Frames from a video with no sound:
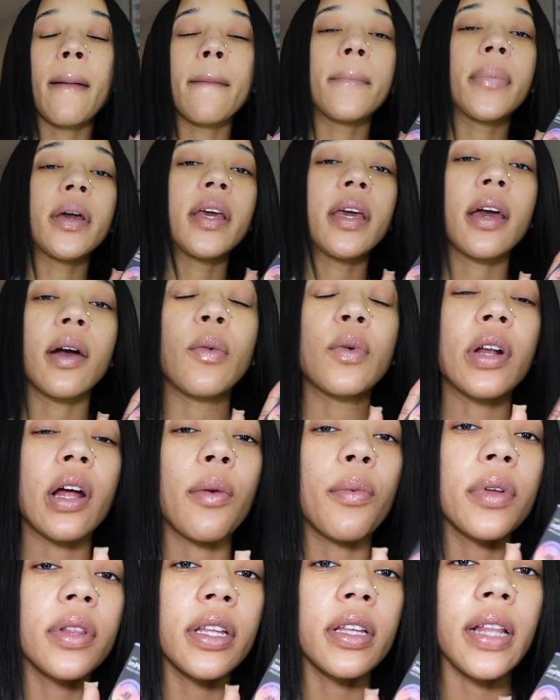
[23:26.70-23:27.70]
But yeah, what I
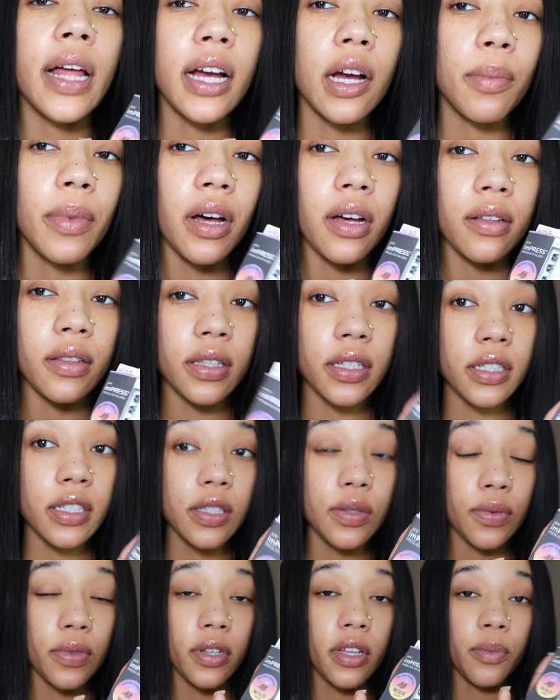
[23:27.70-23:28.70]
really like about
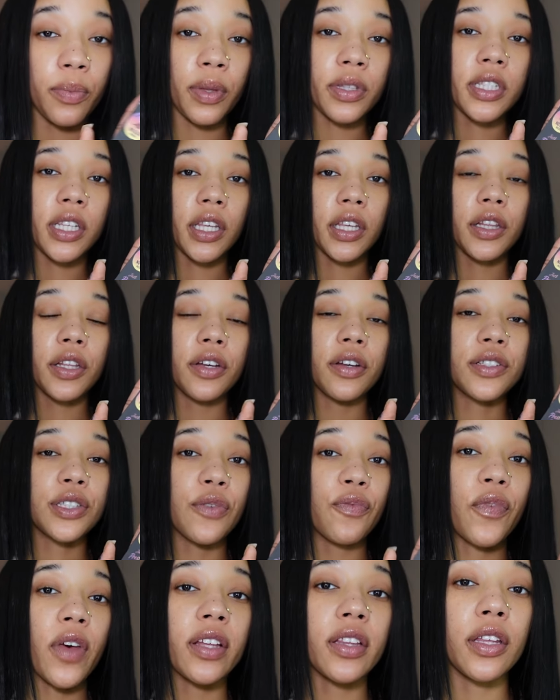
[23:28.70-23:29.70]
this one in particular is the
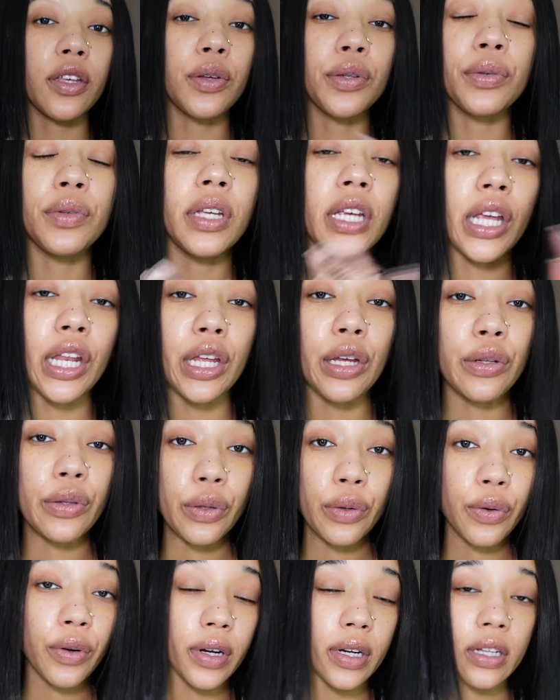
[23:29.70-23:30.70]
fact that you don't need any
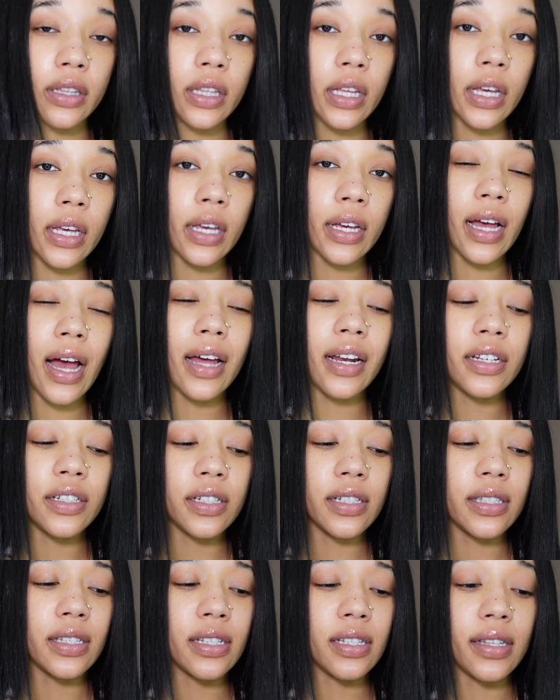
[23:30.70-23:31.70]
glue or anything. It kind of
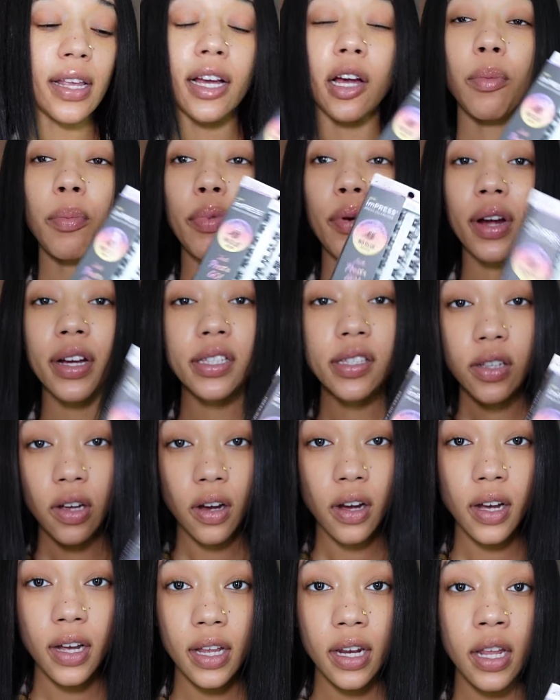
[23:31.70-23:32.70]
just is like a
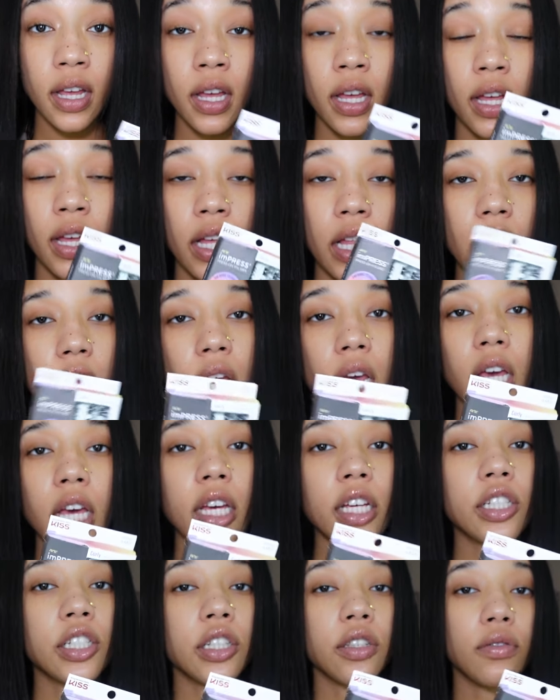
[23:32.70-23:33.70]
press-on
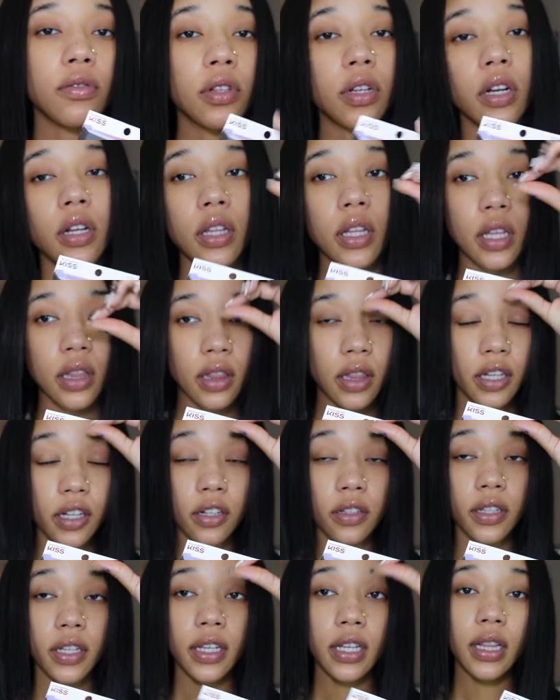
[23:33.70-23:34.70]
lash, and you literally,
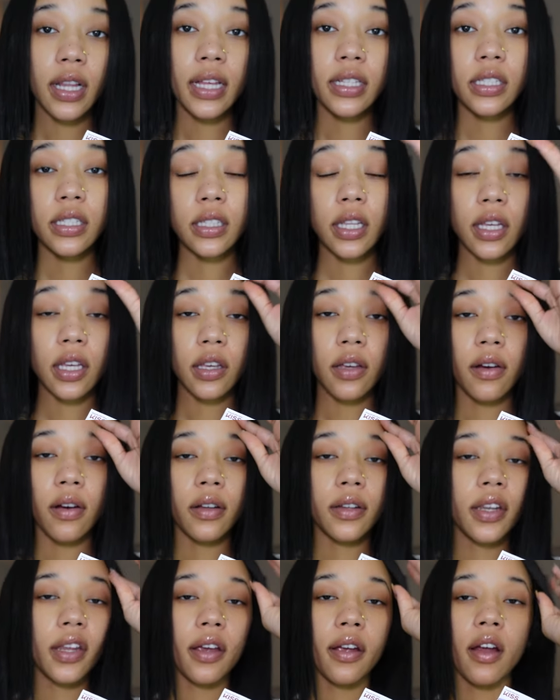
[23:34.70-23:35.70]
literally can like stick it
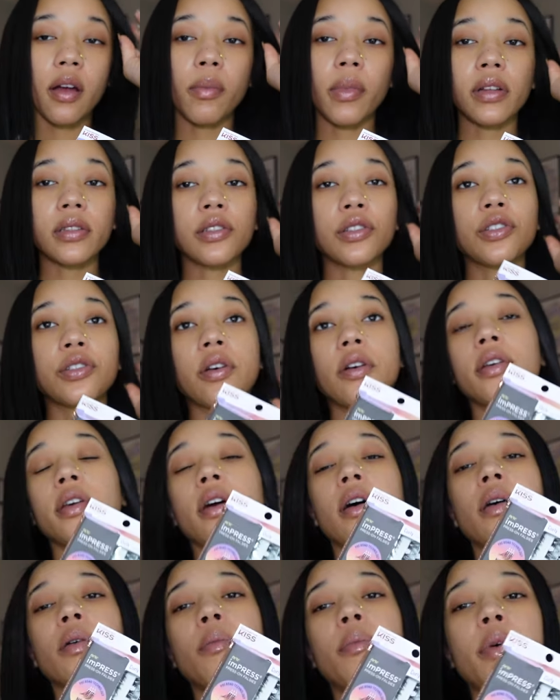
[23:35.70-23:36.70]
on there. I'm about to show
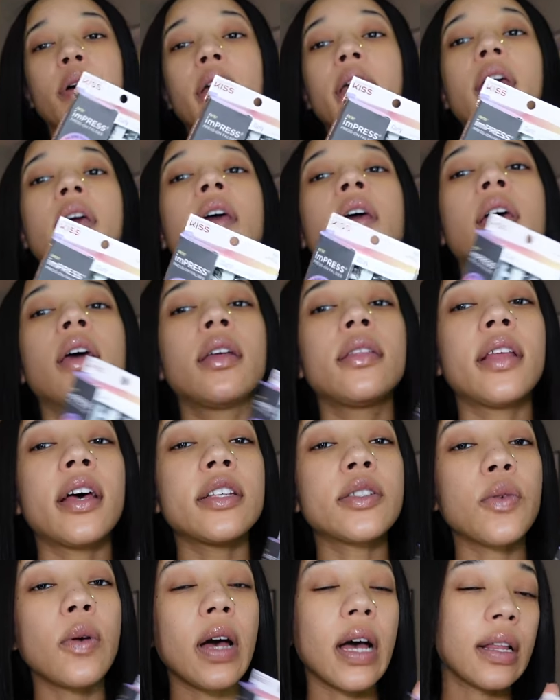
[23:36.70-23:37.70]
y'all, but
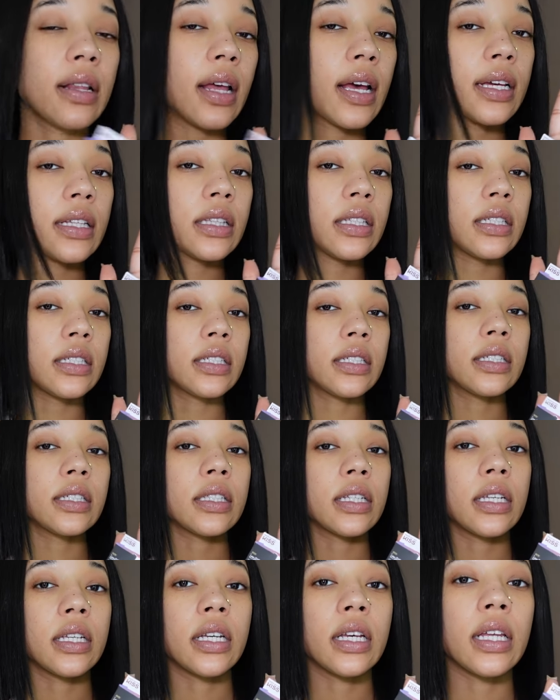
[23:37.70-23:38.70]
that's why I like these.
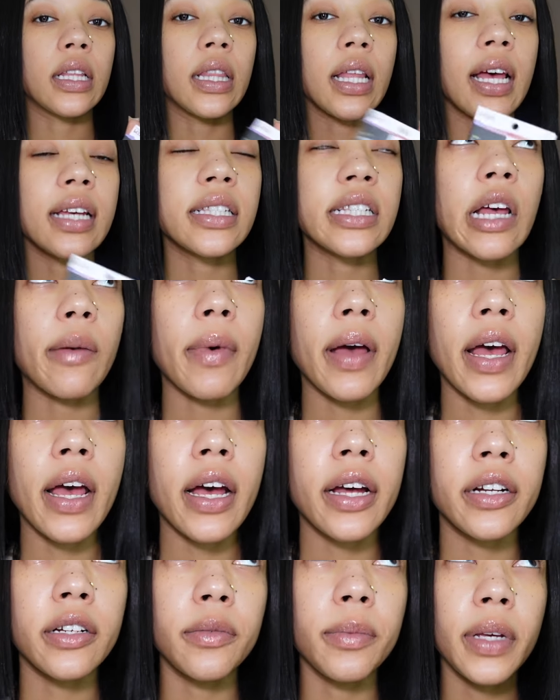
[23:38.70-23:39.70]
And last time I
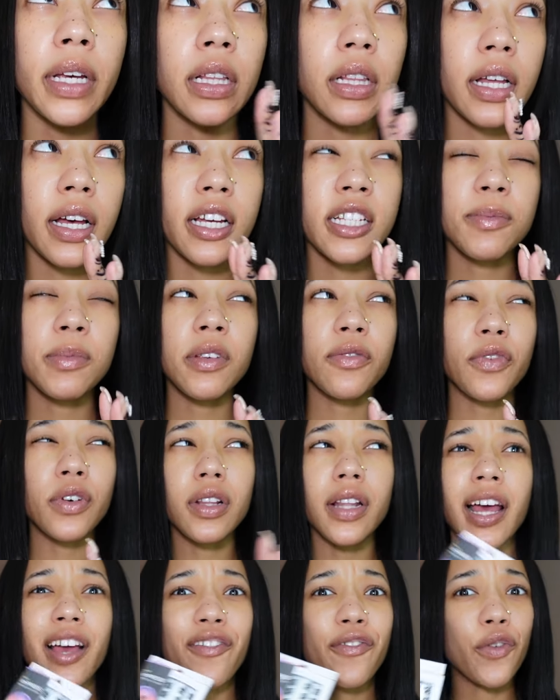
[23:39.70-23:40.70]
had them, it lasted me for
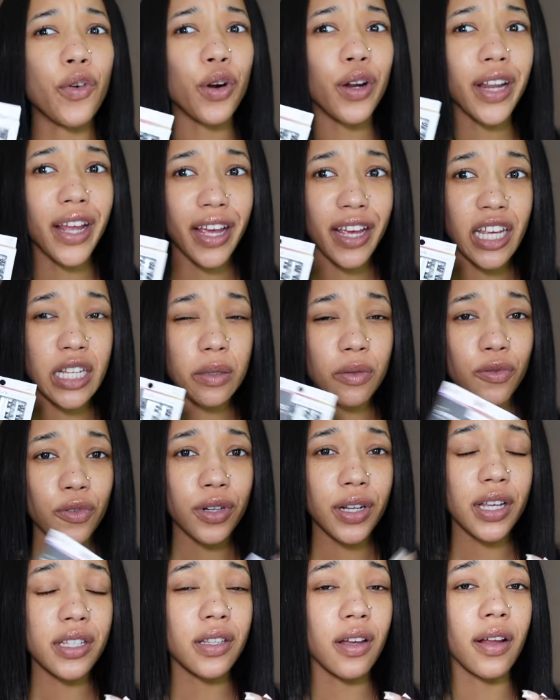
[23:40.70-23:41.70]
like four days before
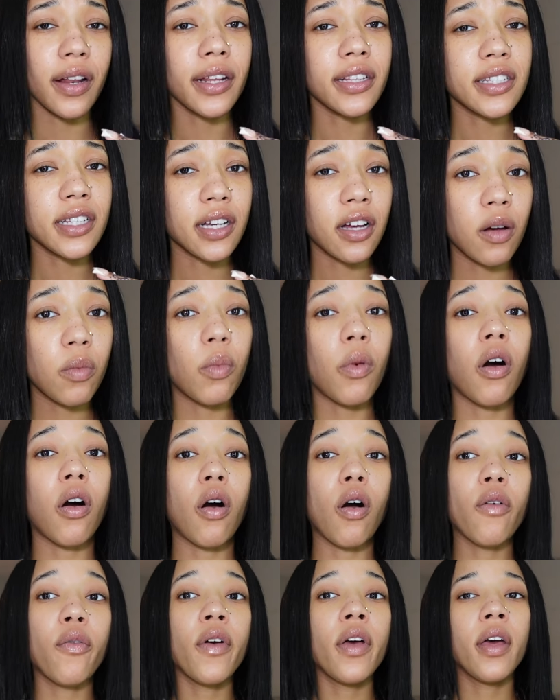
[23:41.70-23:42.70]
they started to come
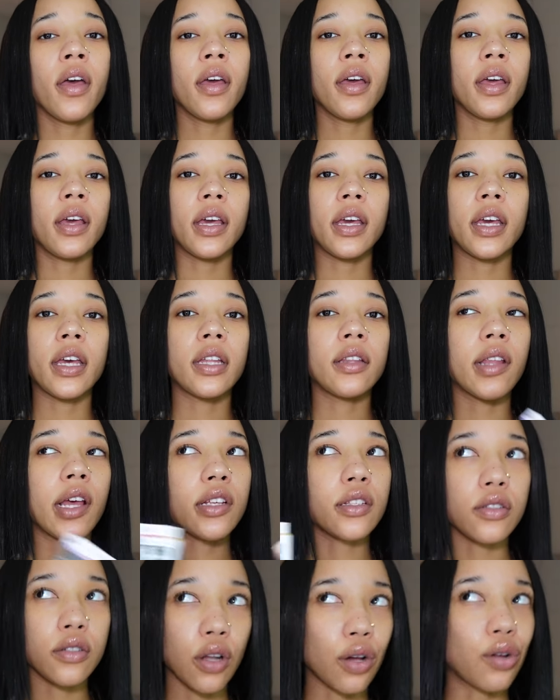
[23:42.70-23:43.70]
off. And
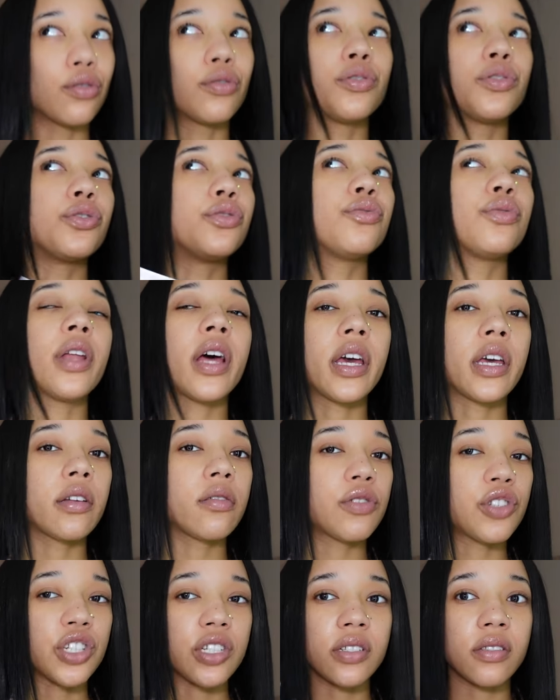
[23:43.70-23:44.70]
that's no glue, like
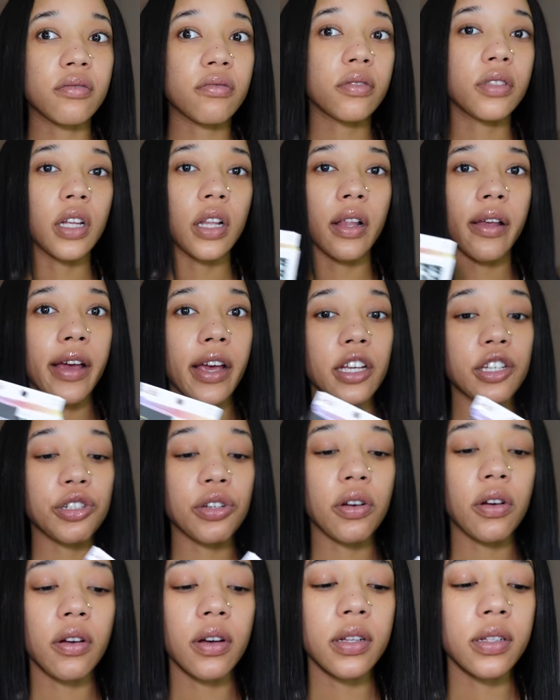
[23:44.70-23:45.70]
just the lash
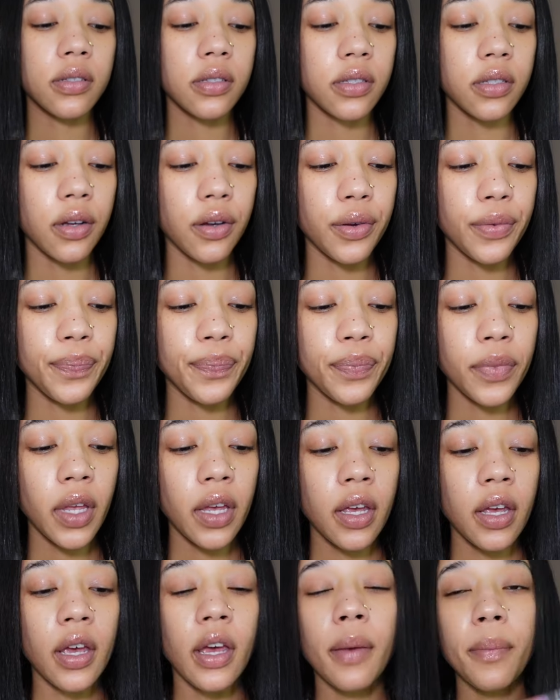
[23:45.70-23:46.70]
on. So
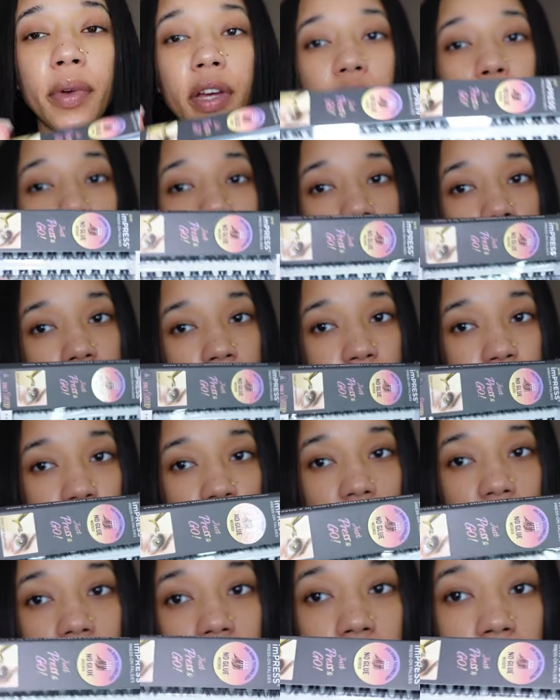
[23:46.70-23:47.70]
I'm gonna put these
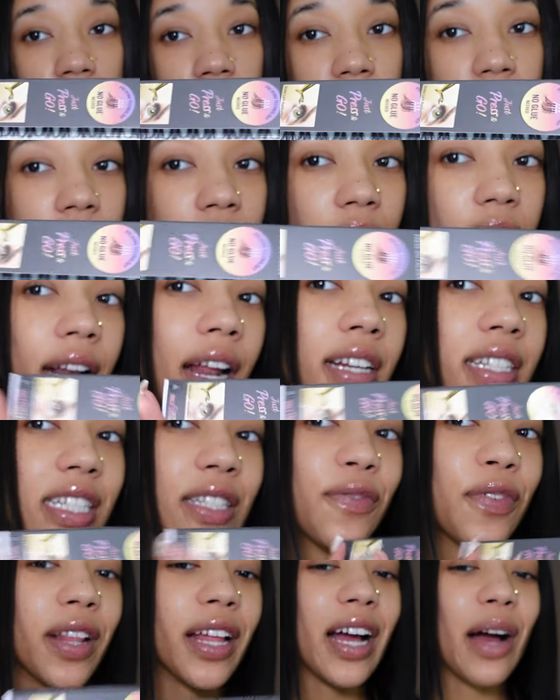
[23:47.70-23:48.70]
on, and I
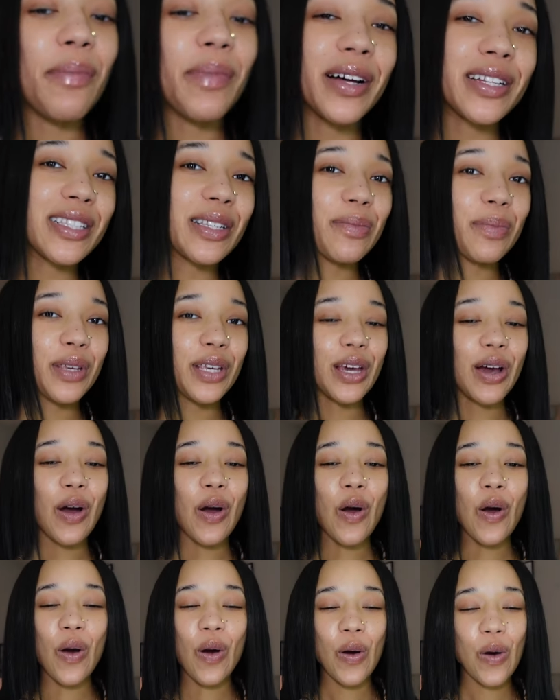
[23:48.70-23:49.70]
just feel like I'm about to be a
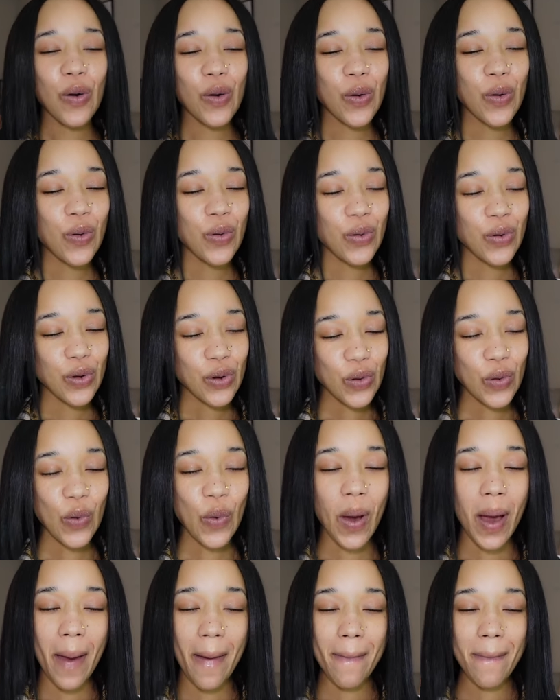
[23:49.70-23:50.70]
whole new
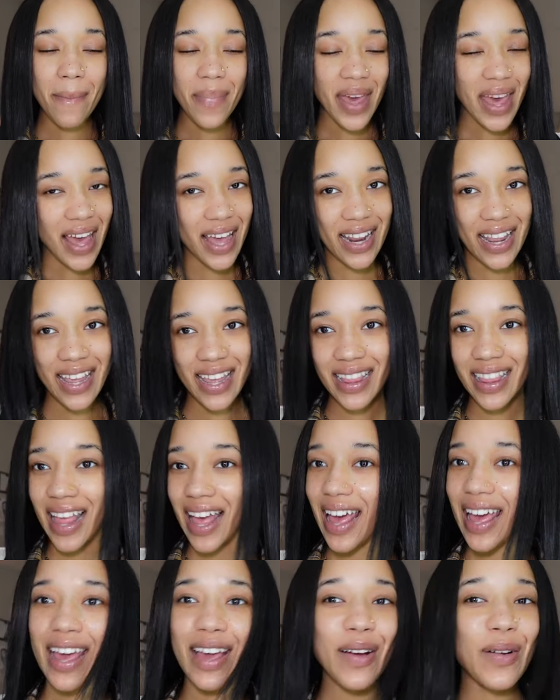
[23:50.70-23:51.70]
baddie.
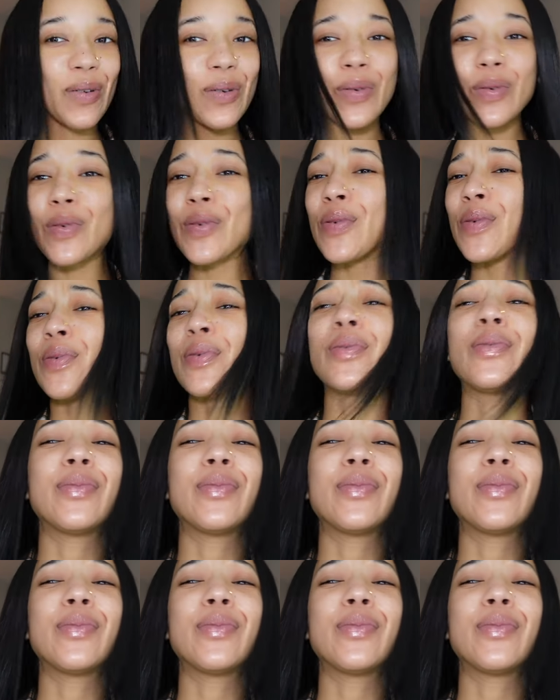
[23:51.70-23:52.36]
Like, ooh.